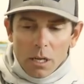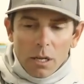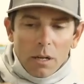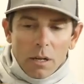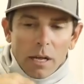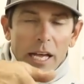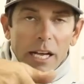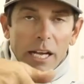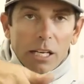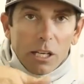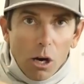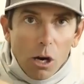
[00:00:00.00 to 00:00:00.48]

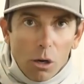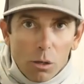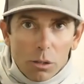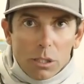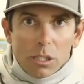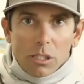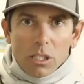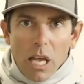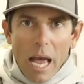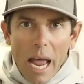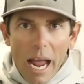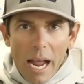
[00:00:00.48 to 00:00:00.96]
it
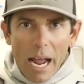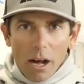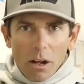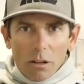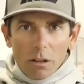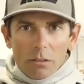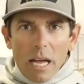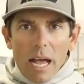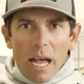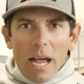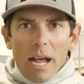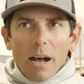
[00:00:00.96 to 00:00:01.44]
goes
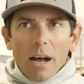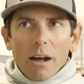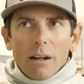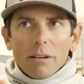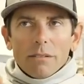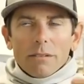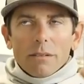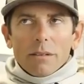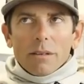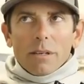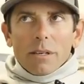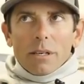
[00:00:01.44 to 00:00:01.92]
tail
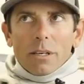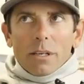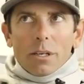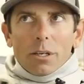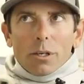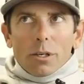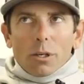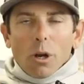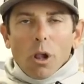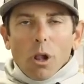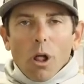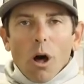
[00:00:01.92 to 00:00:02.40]
down,
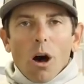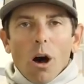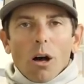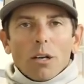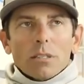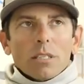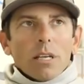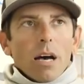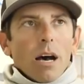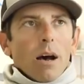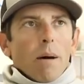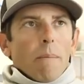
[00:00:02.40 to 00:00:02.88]

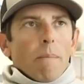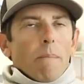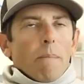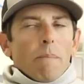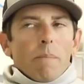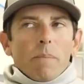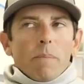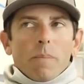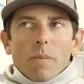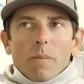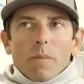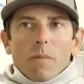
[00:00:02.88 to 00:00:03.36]
claws up,
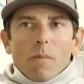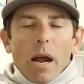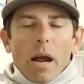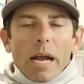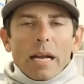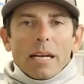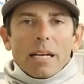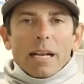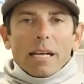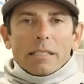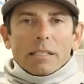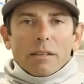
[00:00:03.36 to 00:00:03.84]

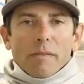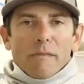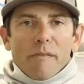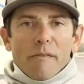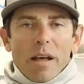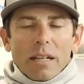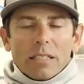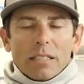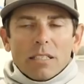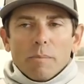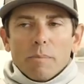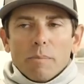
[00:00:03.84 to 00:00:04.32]
right in that
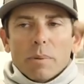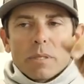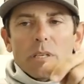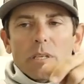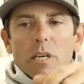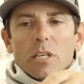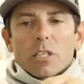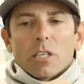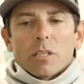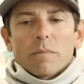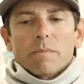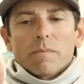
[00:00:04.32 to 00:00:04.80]
defensive
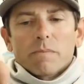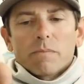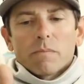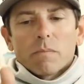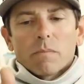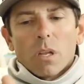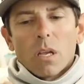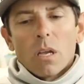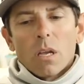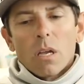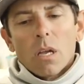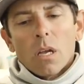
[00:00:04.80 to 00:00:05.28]
position.
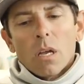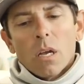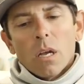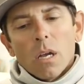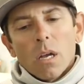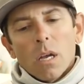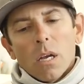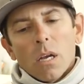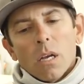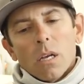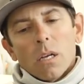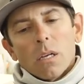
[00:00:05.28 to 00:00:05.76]

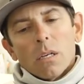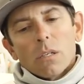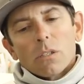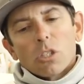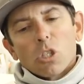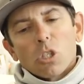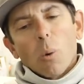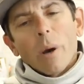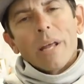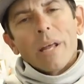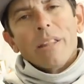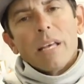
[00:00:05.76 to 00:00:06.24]

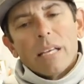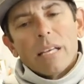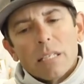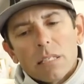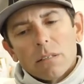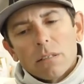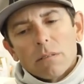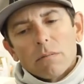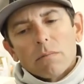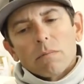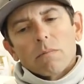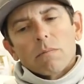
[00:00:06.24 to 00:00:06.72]
So in
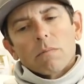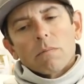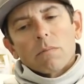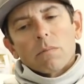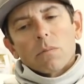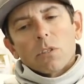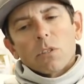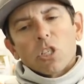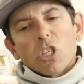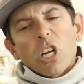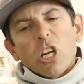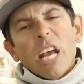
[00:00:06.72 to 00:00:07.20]
this
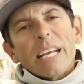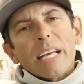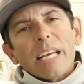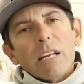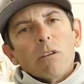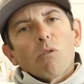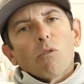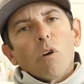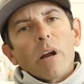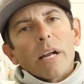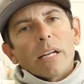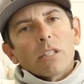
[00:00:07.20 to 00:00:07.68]

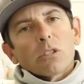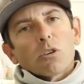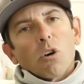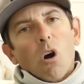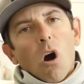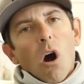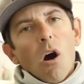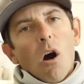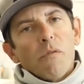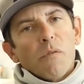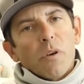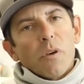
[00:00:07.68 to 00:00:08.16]
chicken rigged
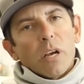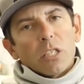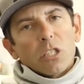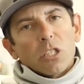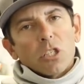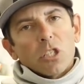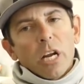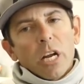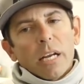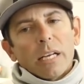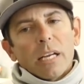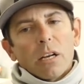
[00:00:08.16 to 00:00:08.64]
crawfish,
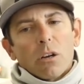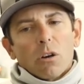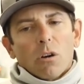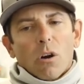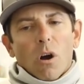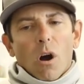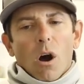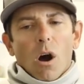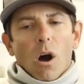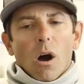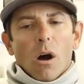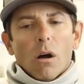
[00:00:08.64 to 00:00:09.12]
chicken
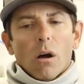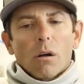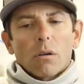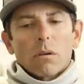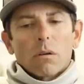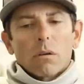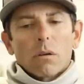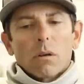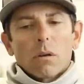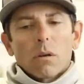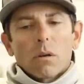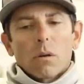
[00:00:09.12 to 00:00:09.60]
craw,
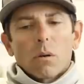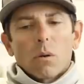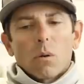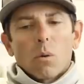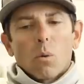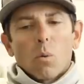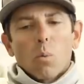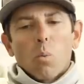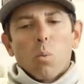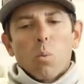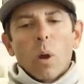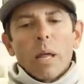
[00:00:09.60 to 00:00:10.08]

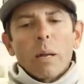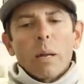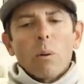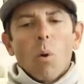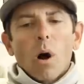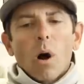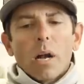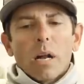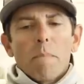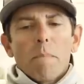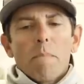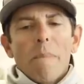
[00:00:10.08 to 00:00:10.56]
we
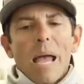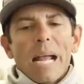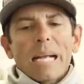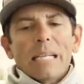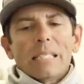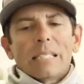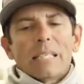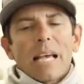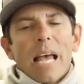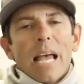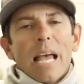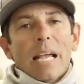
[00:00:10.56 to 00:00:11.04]
want to
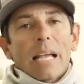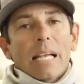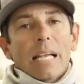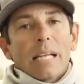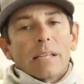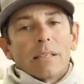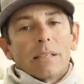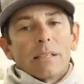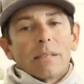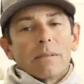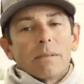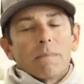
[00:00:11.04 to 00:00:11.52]

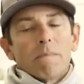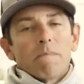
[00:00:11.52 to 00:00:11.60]
maintain